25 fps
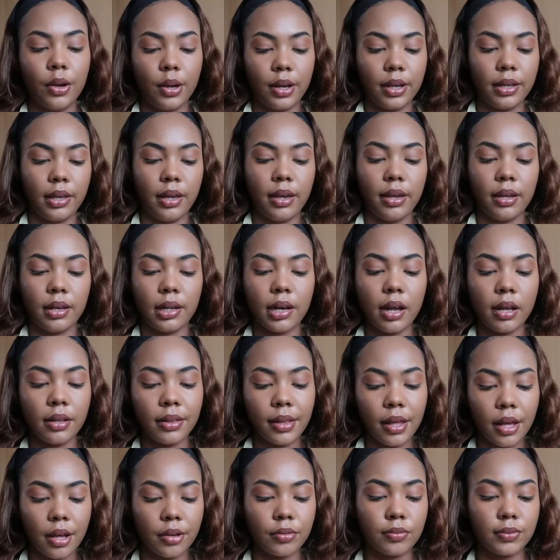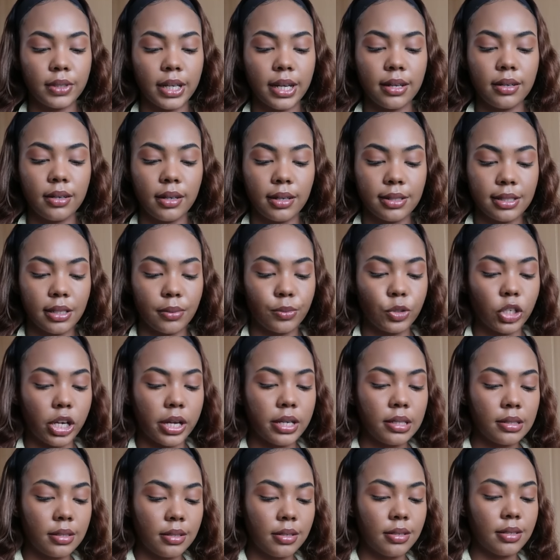Okay, now that I've done that, I'm
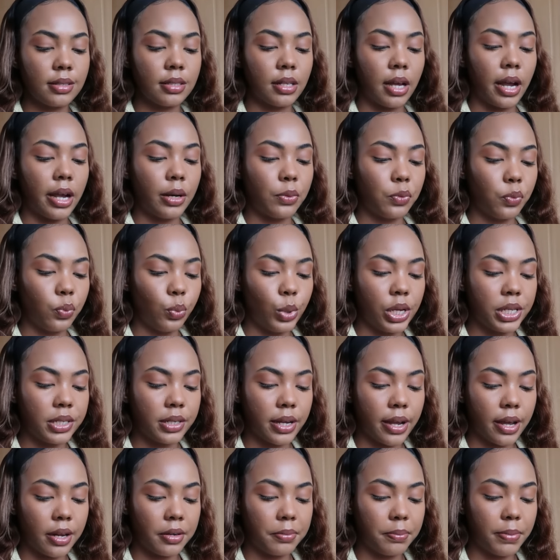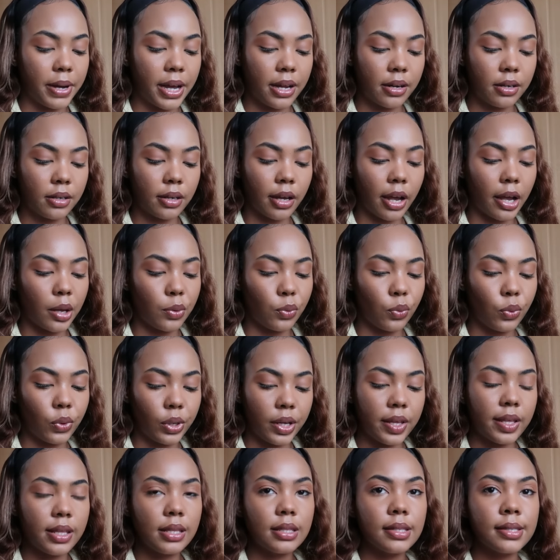trying to decide which headband I
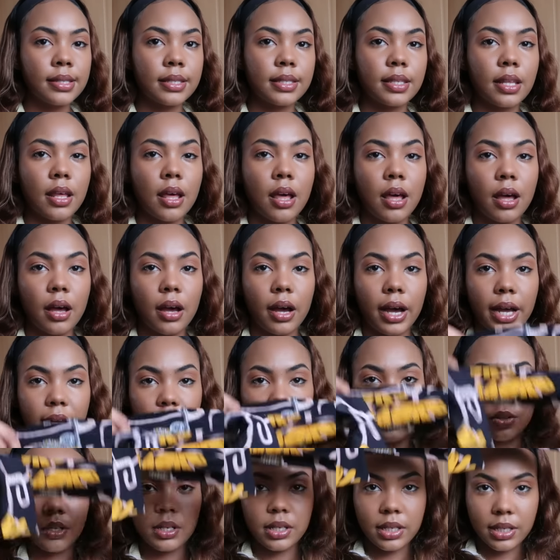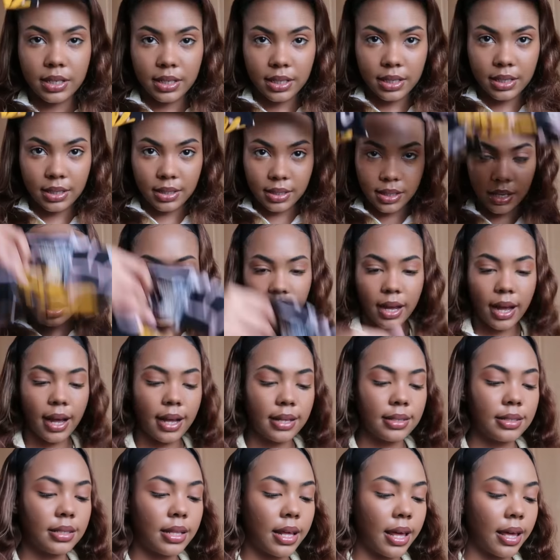want. I saw this and it
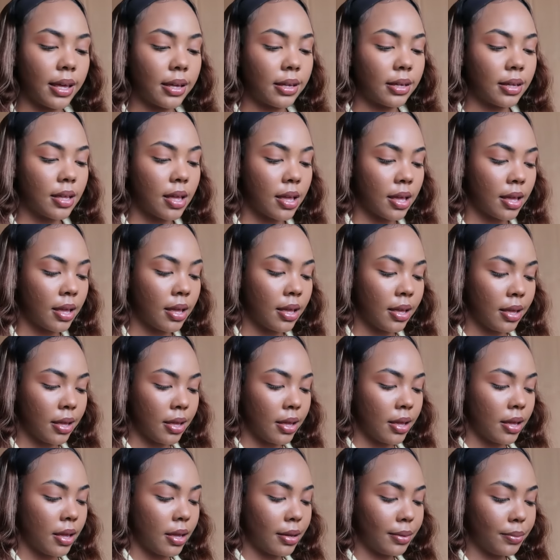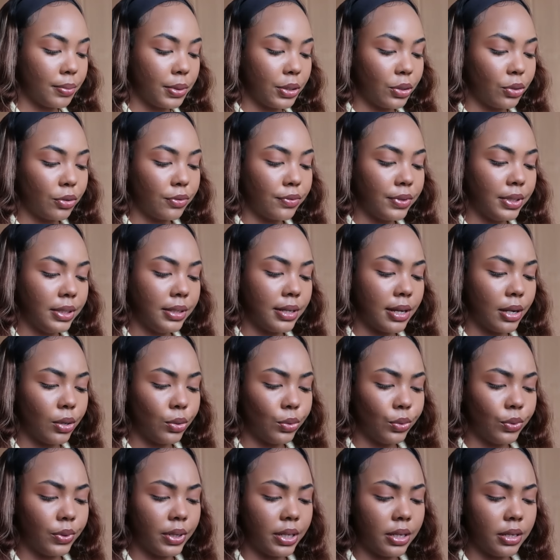has like a bit of
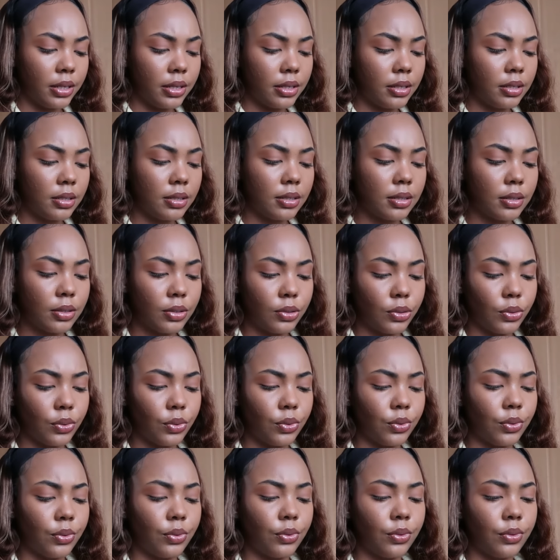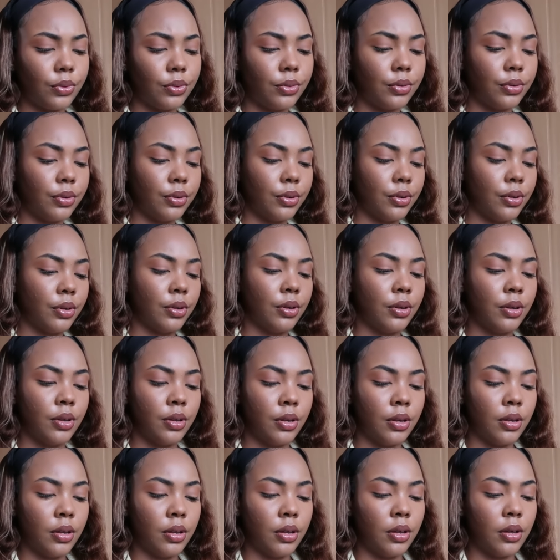yellow in it, so
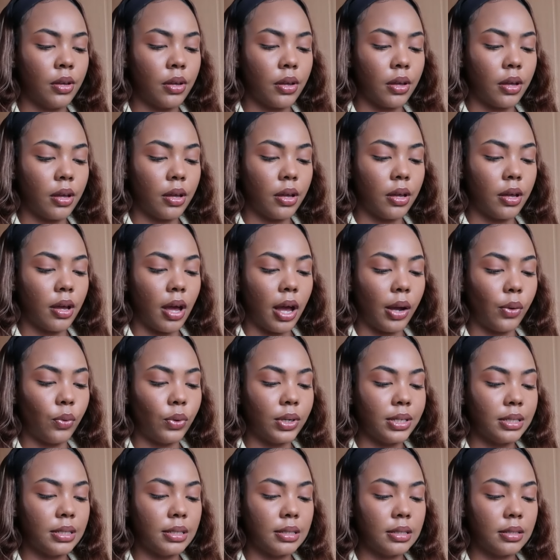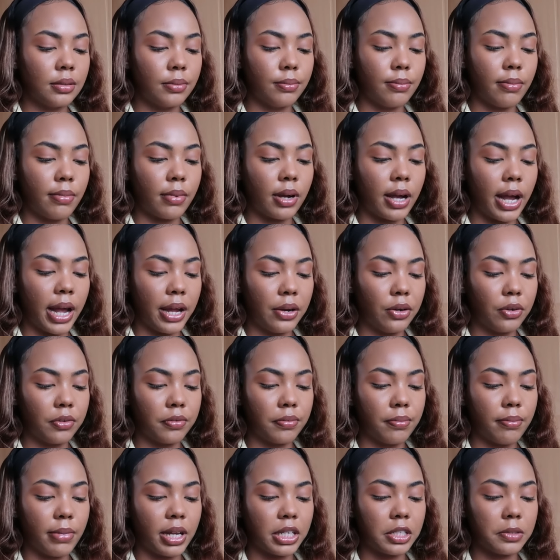I wanted to kind
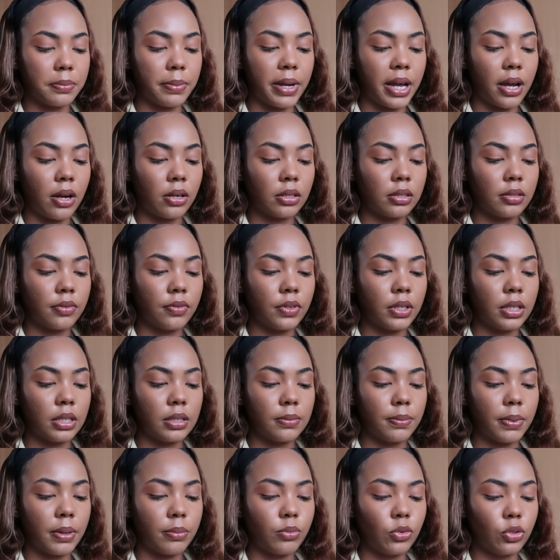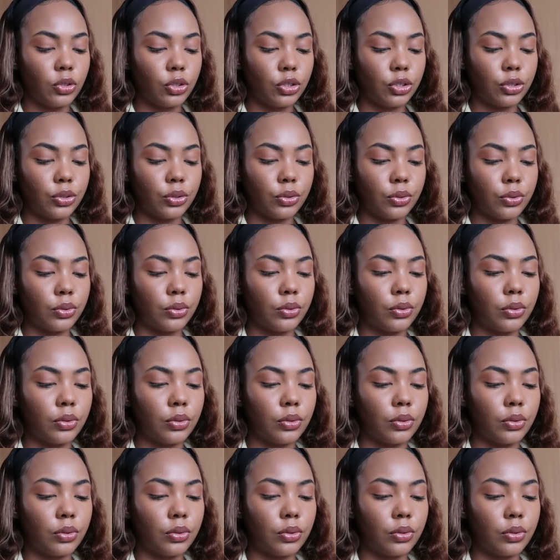of match my outfit, but I'm not sure.